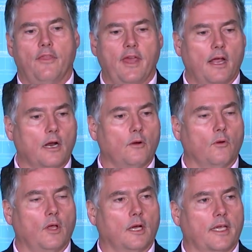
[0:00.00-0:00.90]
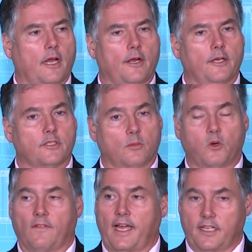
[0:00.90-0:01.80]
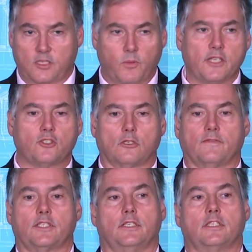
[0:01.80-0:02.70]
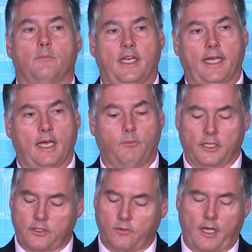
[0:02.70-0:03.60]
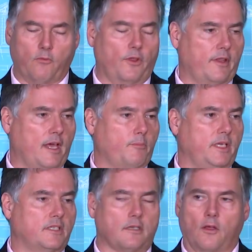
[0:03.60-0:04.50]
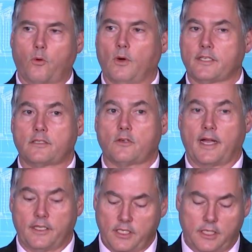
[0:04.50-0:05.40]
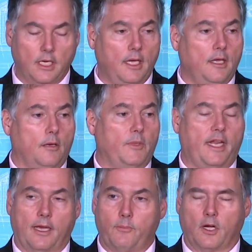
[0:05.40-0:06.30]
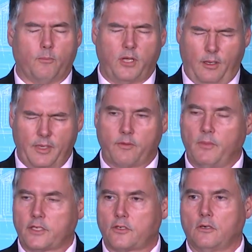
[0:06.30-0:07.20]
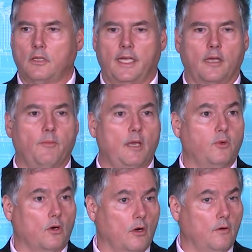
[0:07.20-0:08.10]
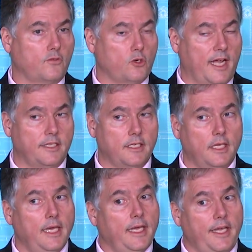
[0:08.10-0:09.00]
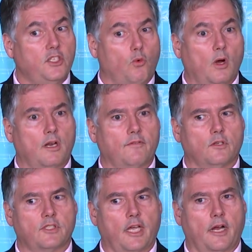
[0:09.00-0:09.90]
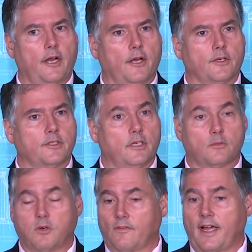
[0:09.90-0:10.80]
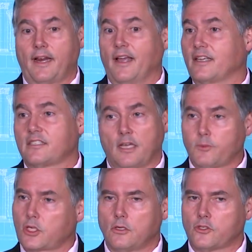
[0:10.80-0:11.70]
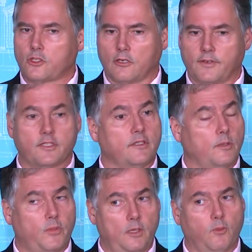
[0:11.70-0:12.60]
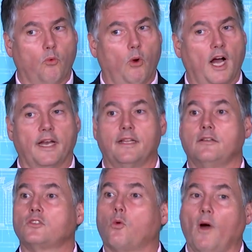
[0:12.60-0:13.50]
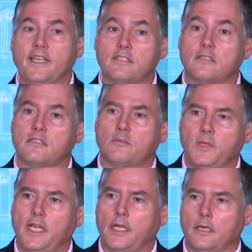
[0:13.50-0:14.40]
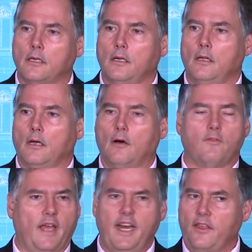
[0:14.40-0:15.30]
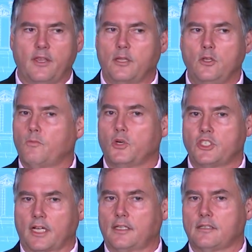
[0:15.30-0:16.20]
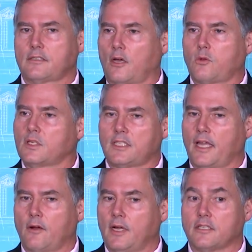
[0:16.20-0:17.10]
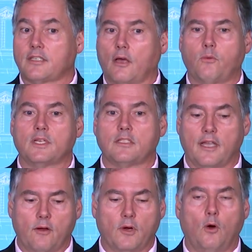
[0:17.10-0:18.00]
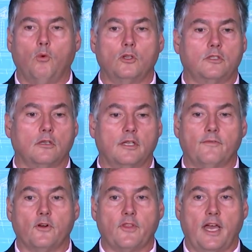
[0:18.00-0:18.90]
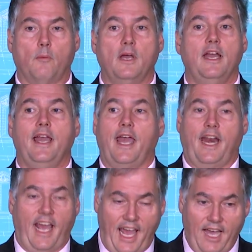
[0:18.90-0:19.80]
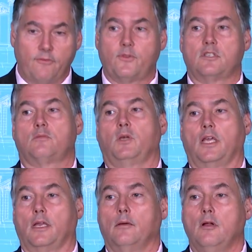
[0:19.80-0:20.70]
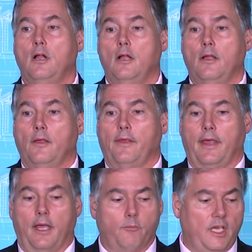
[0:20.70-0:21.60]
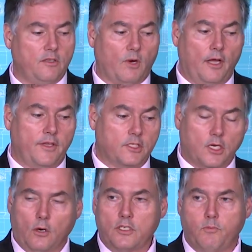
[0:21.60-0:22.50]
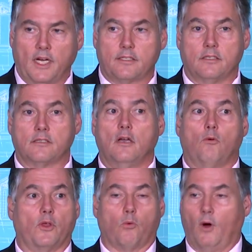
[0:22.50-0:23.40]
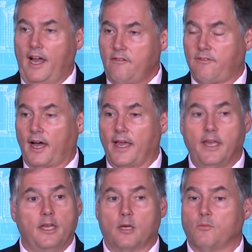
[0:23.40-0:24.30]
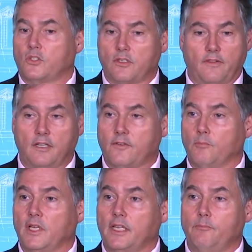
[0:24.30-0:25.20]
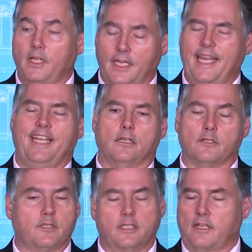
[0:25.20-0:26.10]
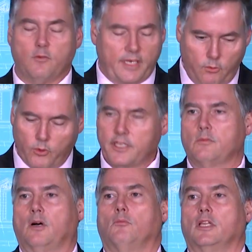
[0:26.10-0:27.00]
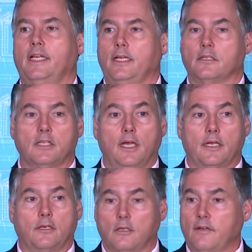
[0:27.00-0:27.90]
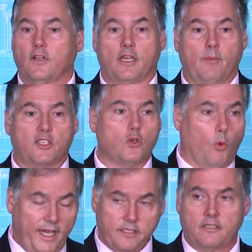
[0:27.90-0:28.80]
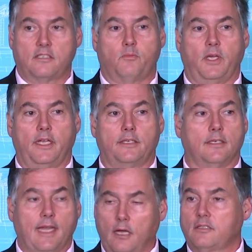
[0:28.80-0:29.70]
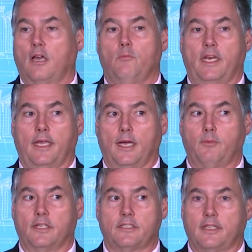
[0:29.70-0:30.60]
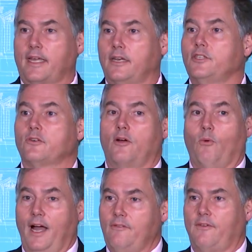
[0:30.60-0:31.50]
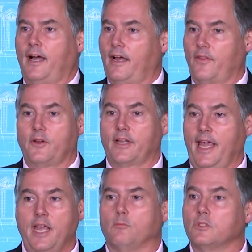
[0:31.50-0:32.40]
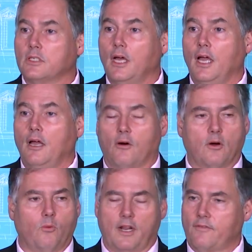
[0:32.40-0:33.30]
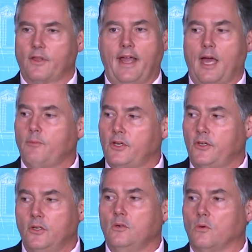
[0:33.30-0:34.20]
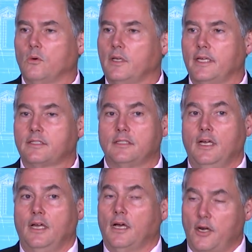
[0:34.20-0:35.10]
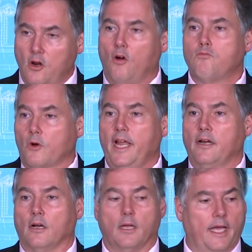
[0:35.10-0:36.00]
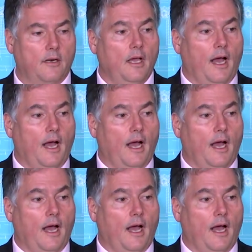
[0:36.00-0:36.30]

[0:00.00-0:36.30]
They are uh, carriers that provide express service into Minneapolis, that, whether that be Southwest Transit, Minneapolis, or Plymouth MetroLink, Maple Grove Transit. Each one of those carriers is providing exceptional service that people want twice the speed of anything that you project on Southwest Light Rail. Southwest Light Rail will deliver them at half the speed. And meanwhile, these coach buses with Wi Fi can deliver millennials, because everybody worries about millennials, can deliver them at twice the speed to downtown Minneapolis and they can enjoy Wi Fi on their games or whatever they happen to do. It's a no-brainer. And